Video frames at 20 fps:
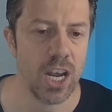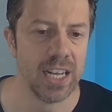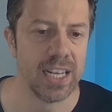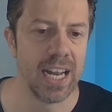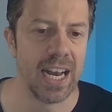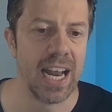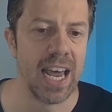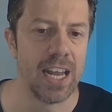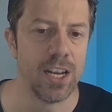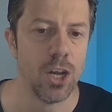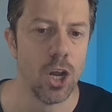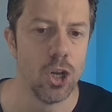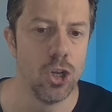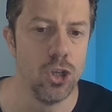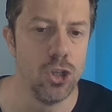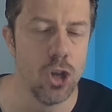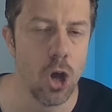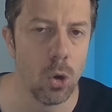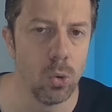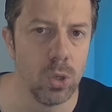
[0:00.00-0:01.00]
that had
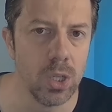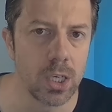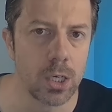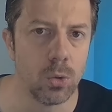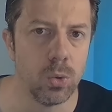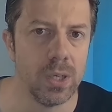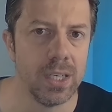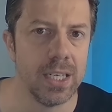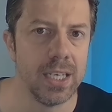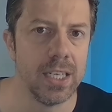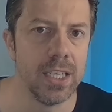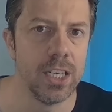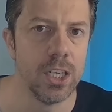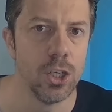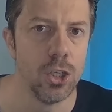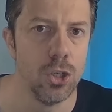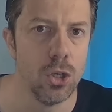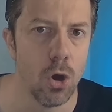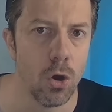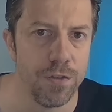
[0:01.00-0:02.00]
no liquidity,
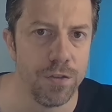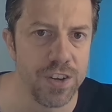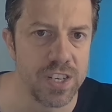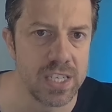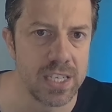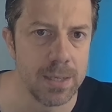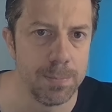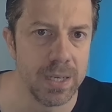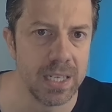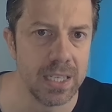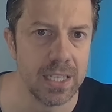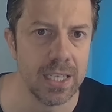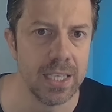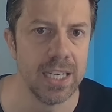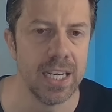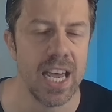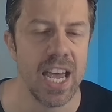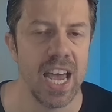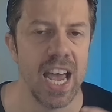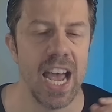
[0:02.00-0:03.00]
no visibility,